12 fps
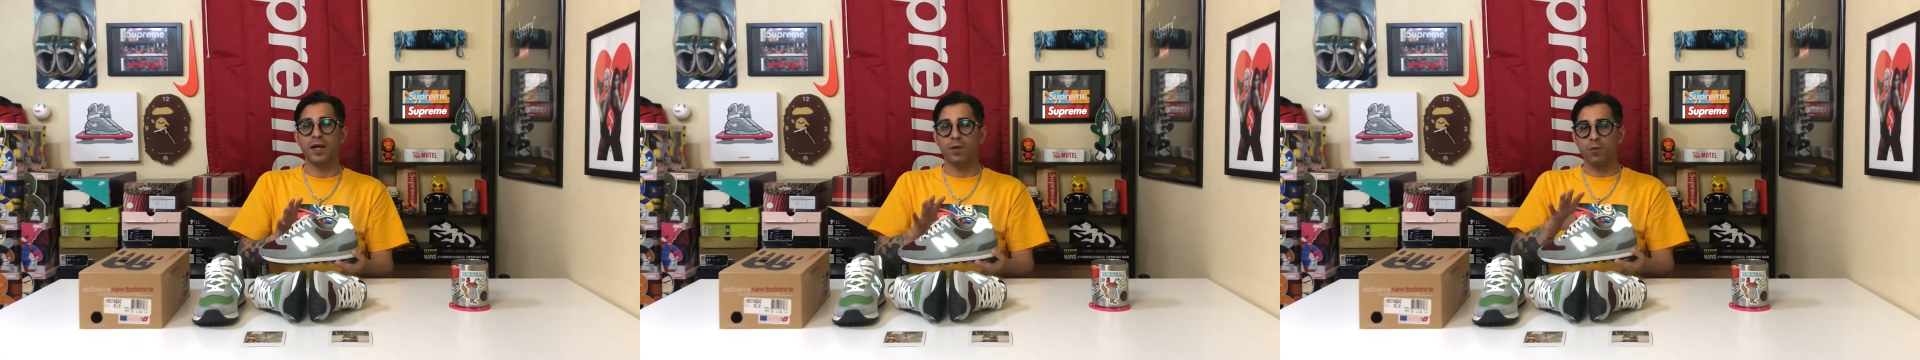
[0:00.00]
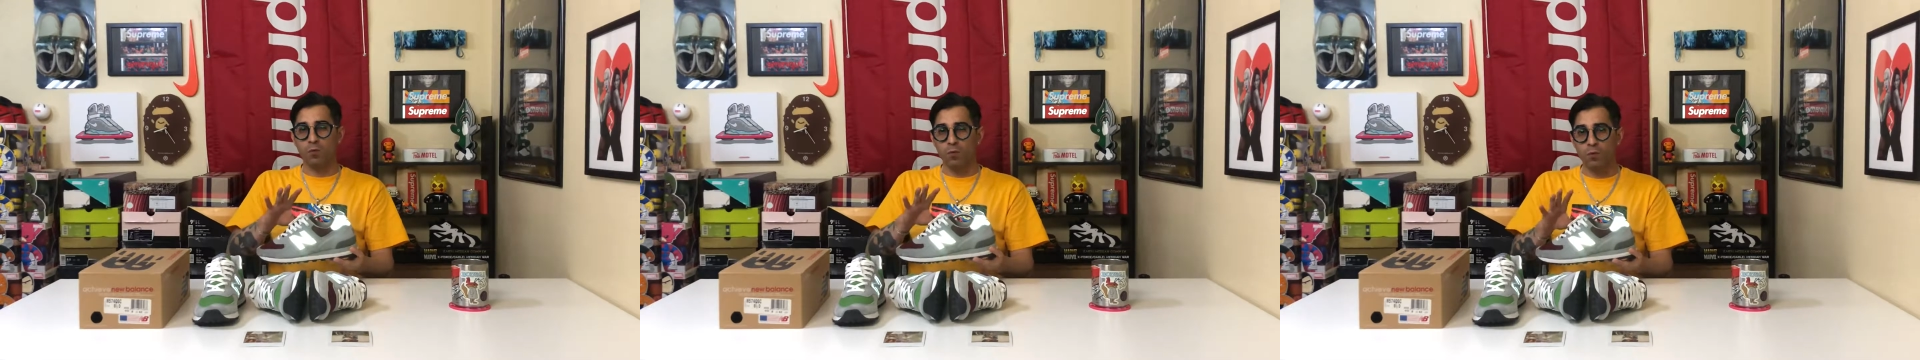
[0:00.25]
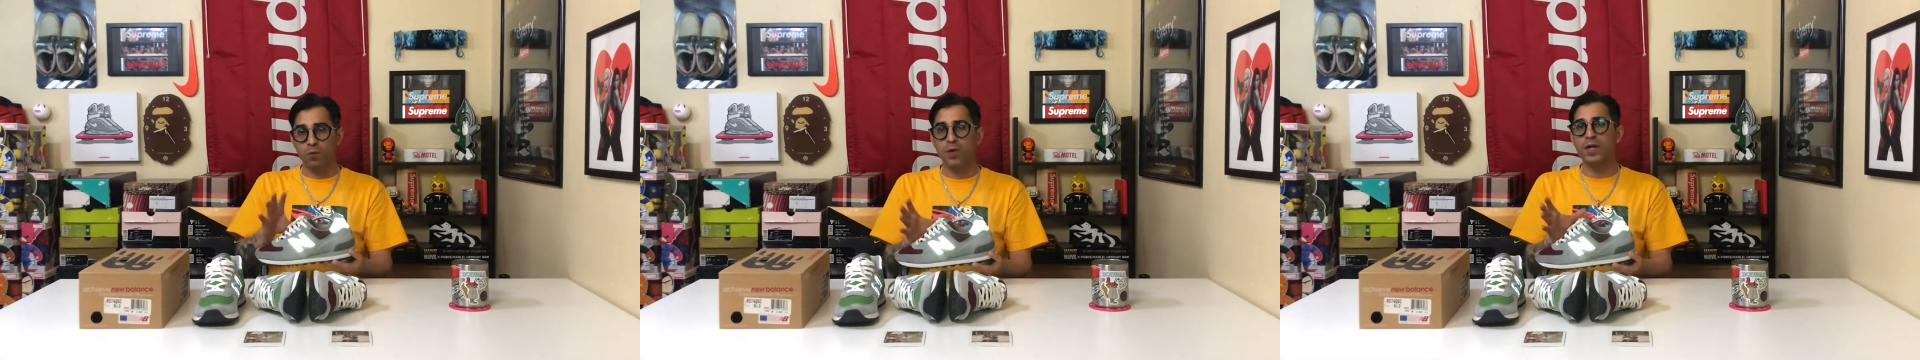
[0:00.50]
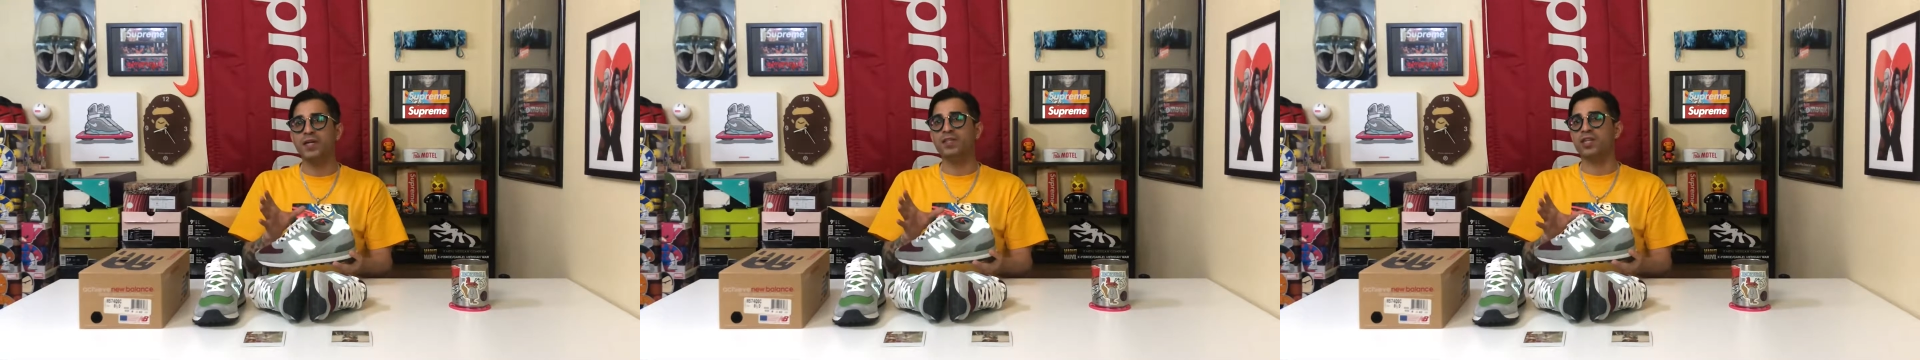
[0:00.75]
of
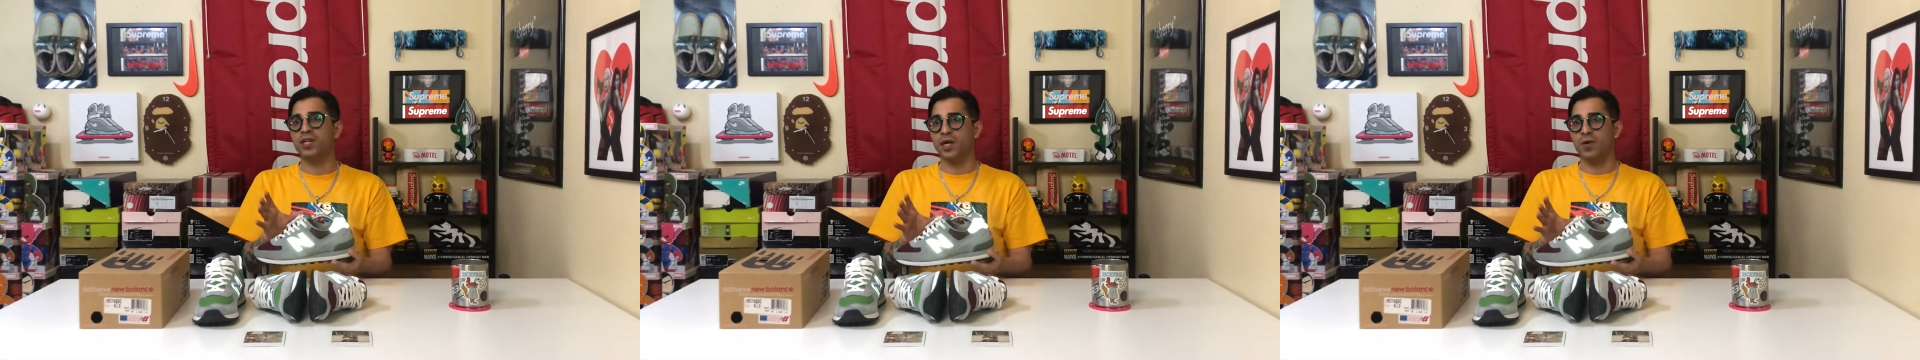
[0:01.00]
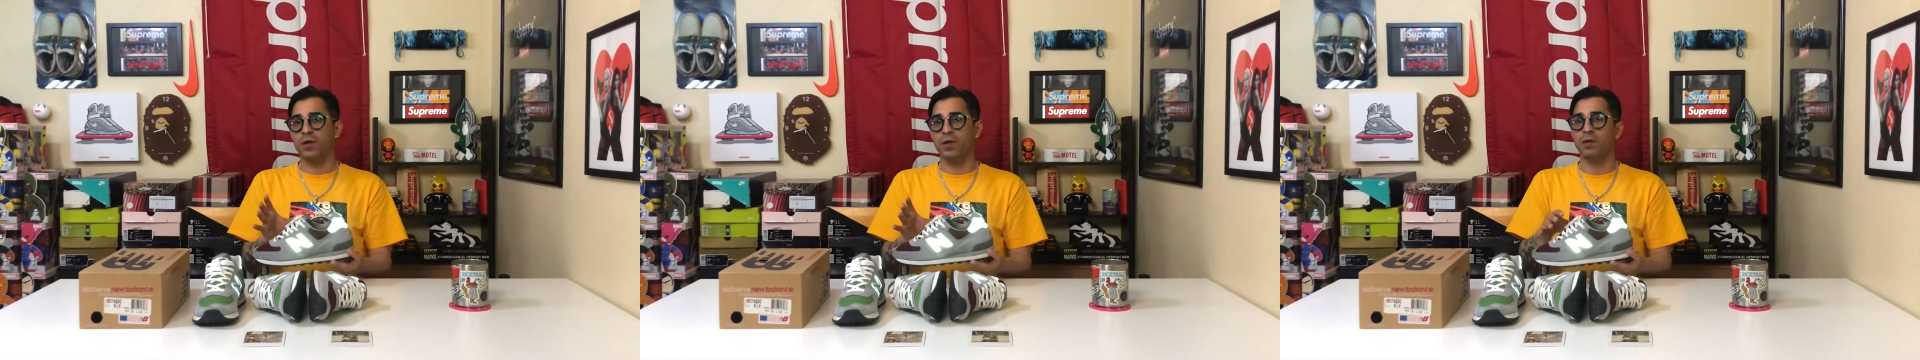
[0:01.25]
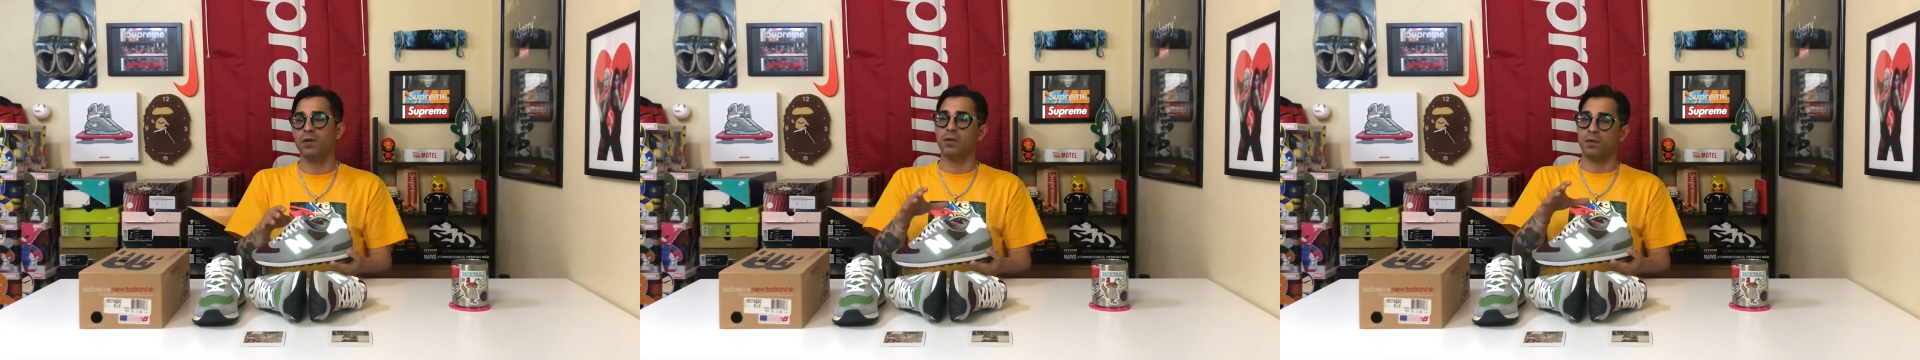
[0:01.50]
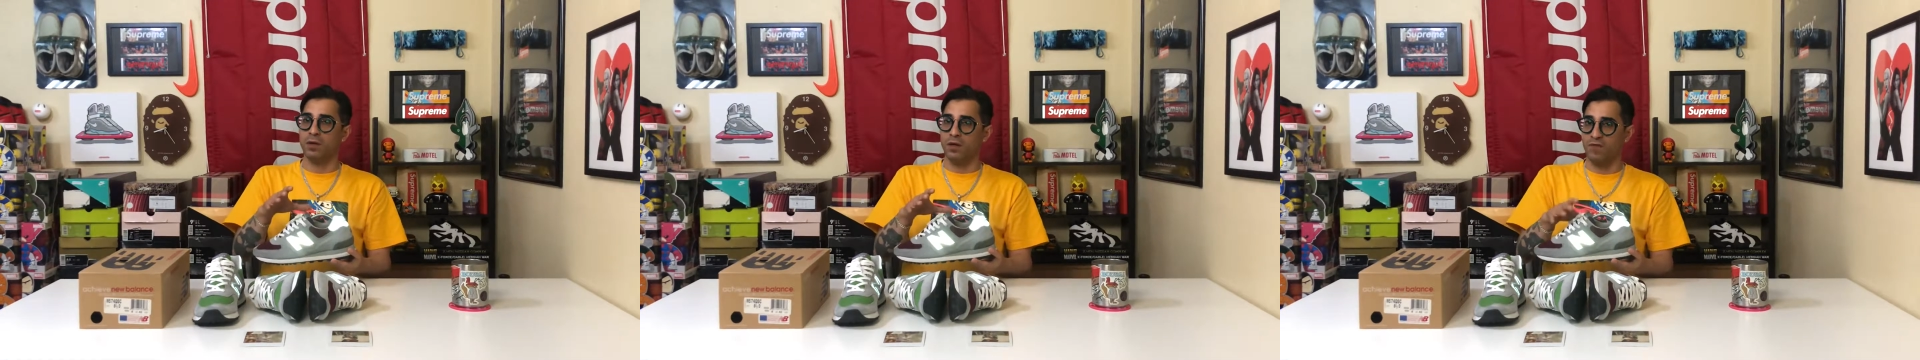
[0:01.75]
re-engineering
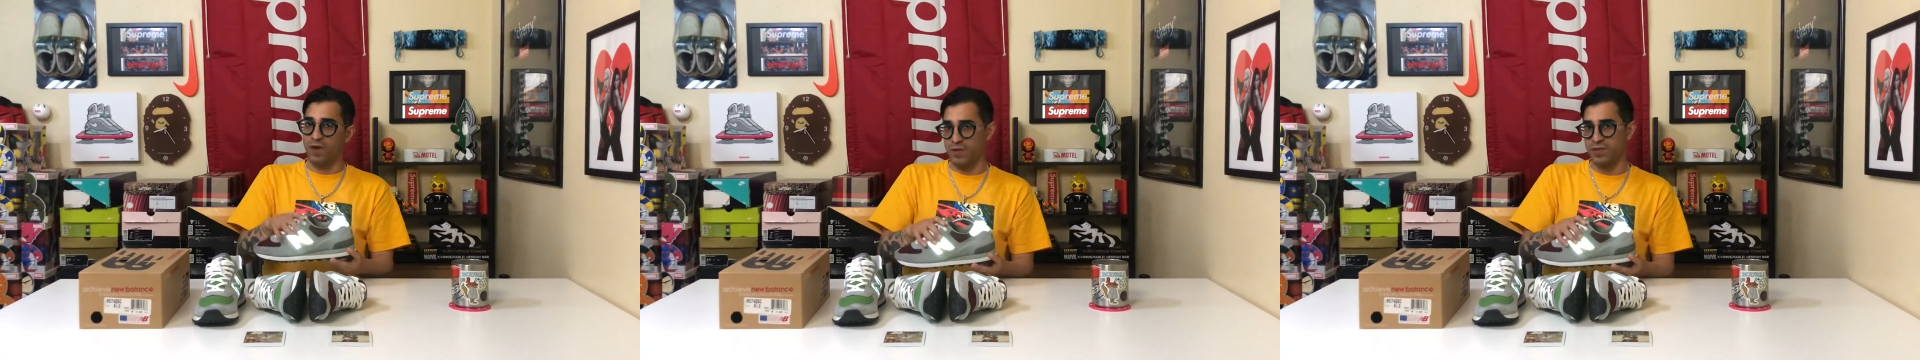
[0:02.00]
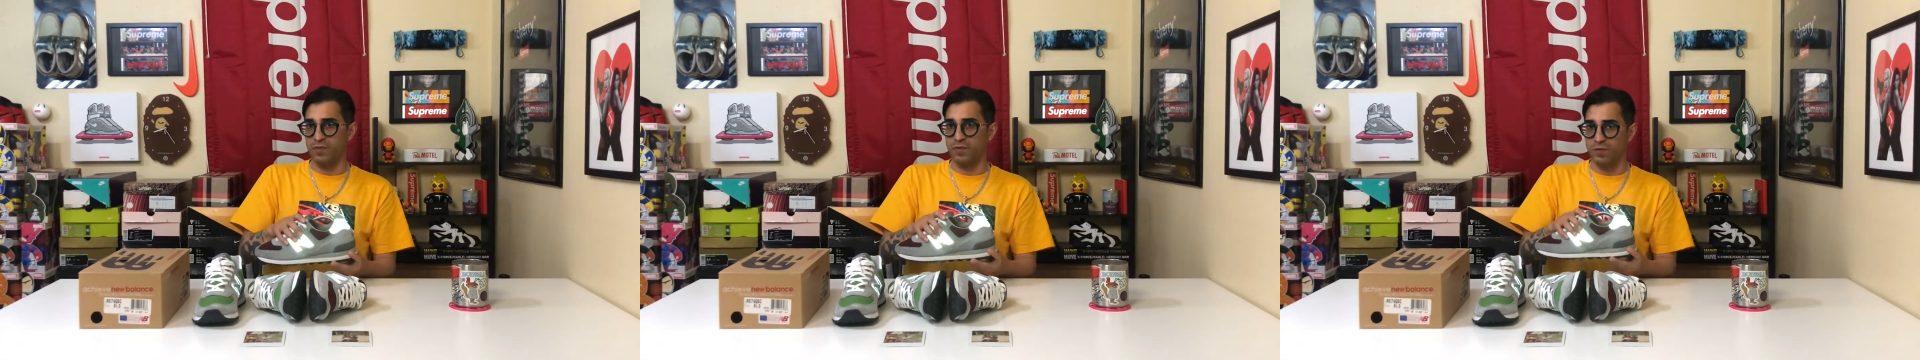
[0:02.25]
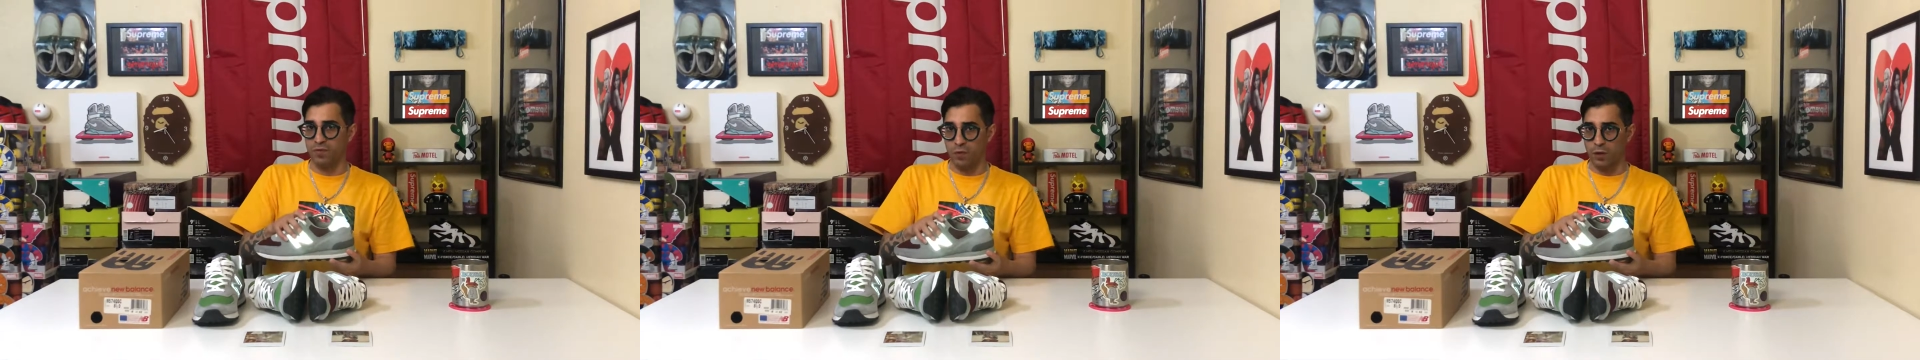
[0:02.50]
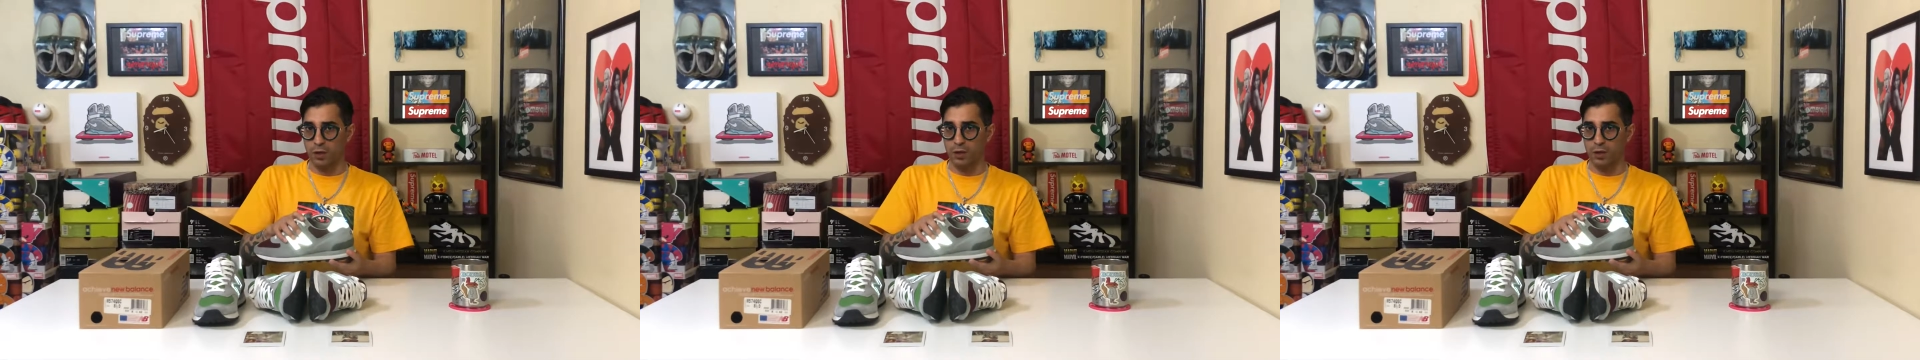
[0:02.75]
the 574.